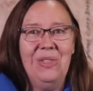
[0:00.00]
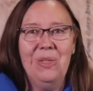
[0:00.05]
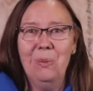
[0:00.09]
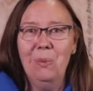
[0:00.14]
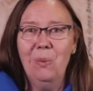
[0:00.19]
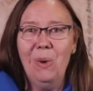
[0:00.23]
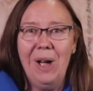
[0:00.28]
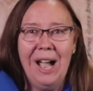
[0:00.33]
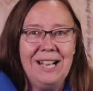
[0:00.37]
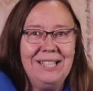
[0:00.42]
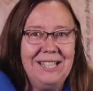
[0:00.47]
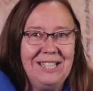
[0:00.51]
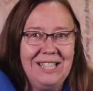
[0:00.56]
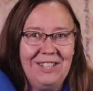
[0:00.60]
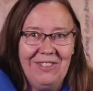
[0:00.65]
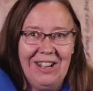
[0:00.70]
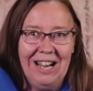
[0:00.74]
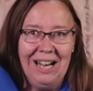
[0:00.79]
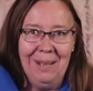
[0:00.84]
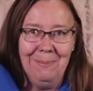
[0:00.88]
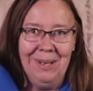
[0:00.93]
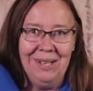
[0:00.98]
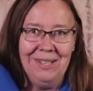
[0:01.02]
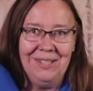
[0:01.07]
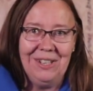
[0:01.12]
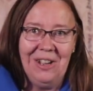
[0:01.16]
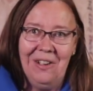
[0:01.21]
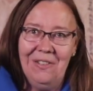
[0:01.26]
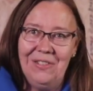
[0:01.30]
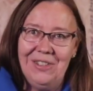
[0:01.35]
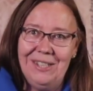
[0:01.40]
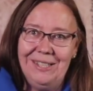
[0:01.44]
the wider development
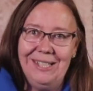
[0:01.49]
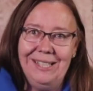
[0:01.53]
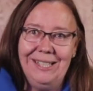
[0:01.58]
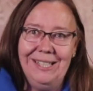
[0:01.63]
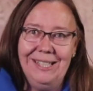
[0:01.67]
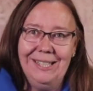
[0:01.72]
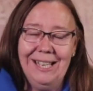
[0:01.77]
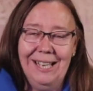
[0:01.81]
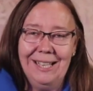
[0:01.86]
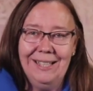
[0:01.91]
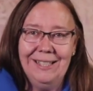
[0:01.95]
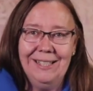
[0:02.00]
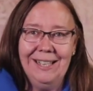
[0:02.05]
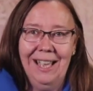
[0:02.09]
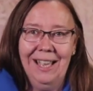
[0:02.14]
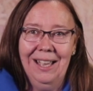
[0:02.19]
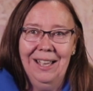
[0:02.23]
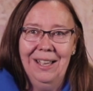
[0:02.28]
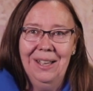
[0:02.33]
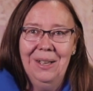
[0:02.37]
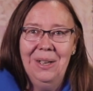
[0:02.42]
of the city centre,